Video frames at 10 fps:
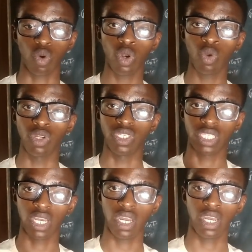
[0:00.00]
will
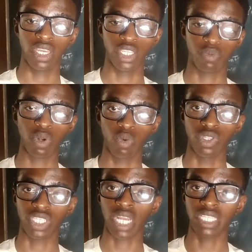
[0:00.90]
his phone will
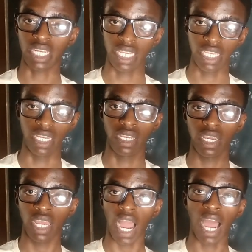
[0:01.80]
start ringing,
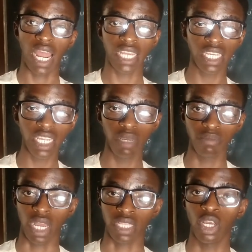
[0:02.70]
alerting him
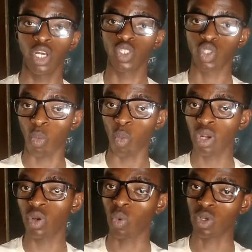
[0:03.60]
that
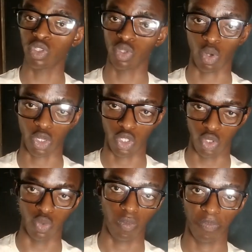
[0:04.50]
someone wants to talk to
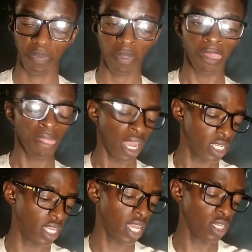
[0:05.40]
you.
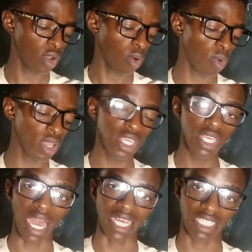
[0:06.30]
Then when
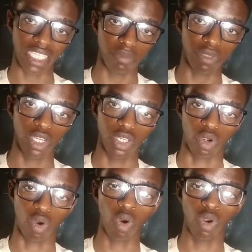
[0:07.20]
he accepts the
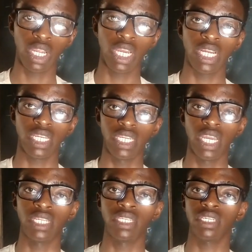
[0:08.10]
call,
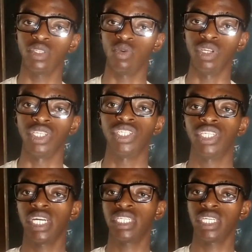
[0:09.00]
then you
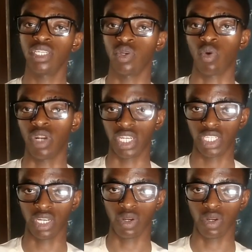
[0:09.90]
initiate the connection,